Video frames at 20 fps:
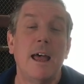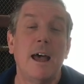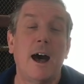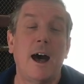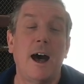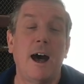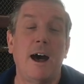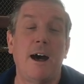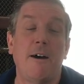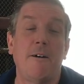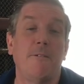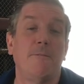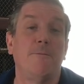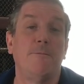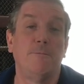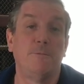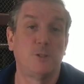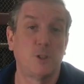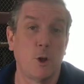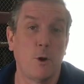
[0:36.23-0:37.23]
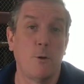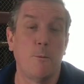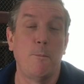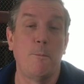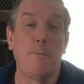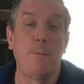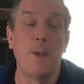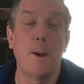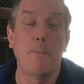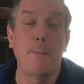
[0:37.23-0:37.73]
Uh, so
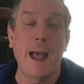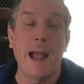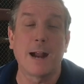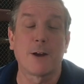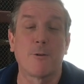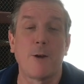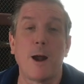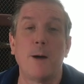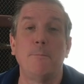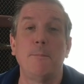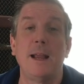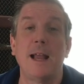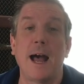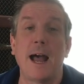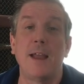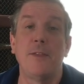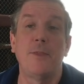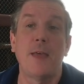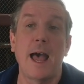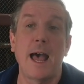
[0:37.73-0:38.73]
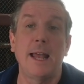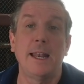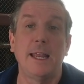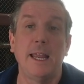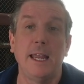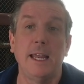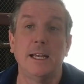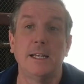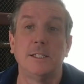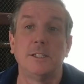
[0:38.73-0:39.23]
the background behind that
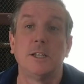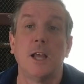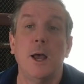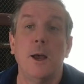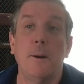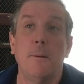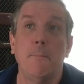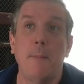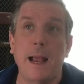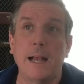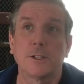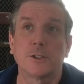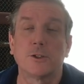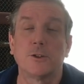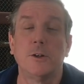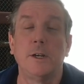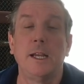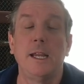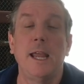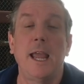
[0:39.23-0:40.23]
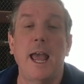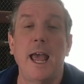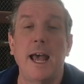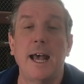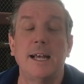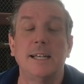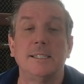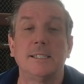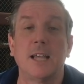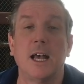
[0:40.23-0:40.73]
is Mastery
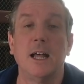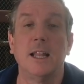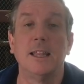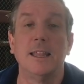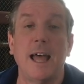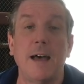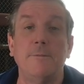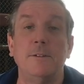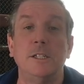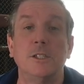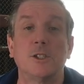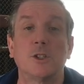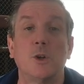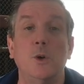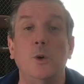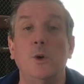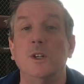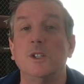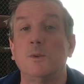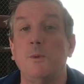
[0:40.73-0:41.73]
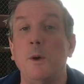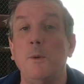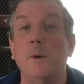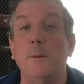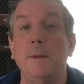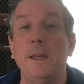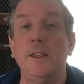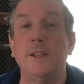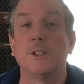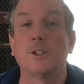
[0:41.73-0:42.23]
has 11 schools. We will
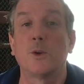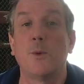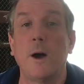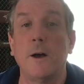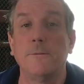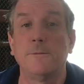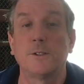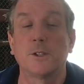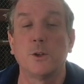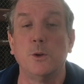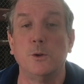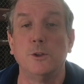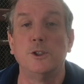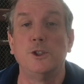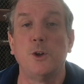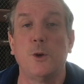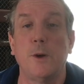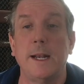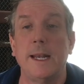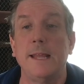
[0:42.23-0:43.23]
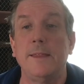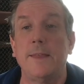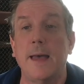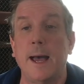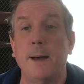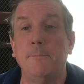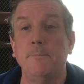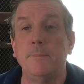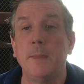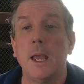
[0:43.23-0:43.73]
be the 12th school joining
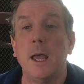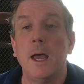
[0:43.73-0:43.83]
them.